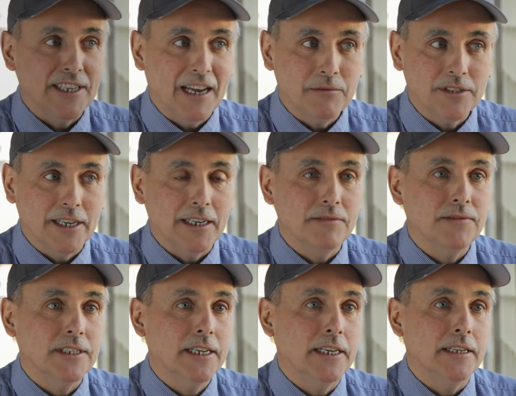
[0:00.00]
I was getting
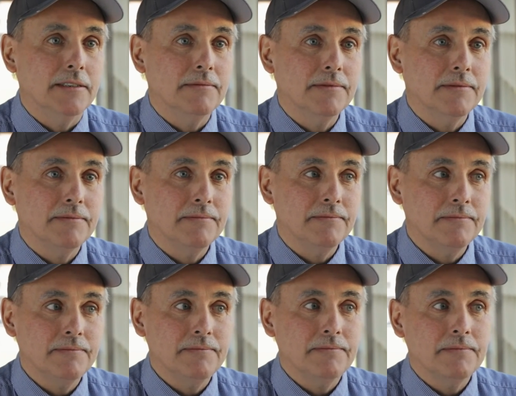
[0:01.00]
fatigued,
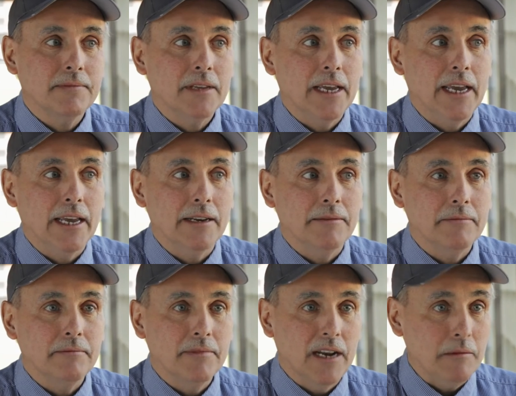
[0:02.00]
and
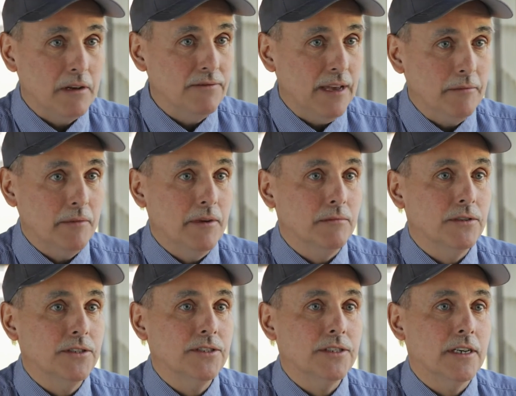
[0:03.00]
a lot of my family
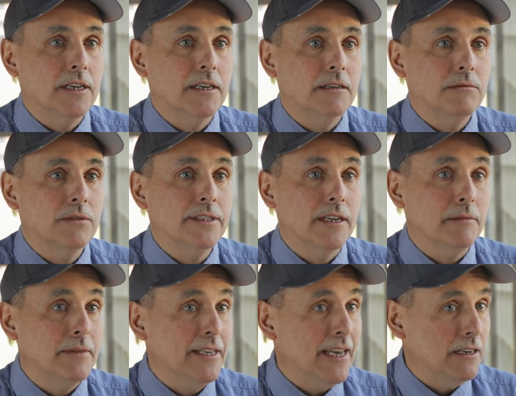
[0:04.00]
members were telling
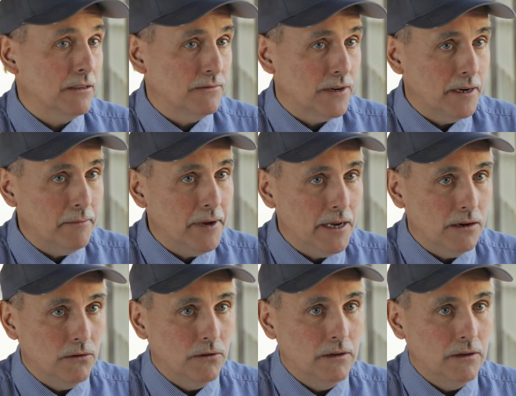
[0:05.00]
me I looked very pale.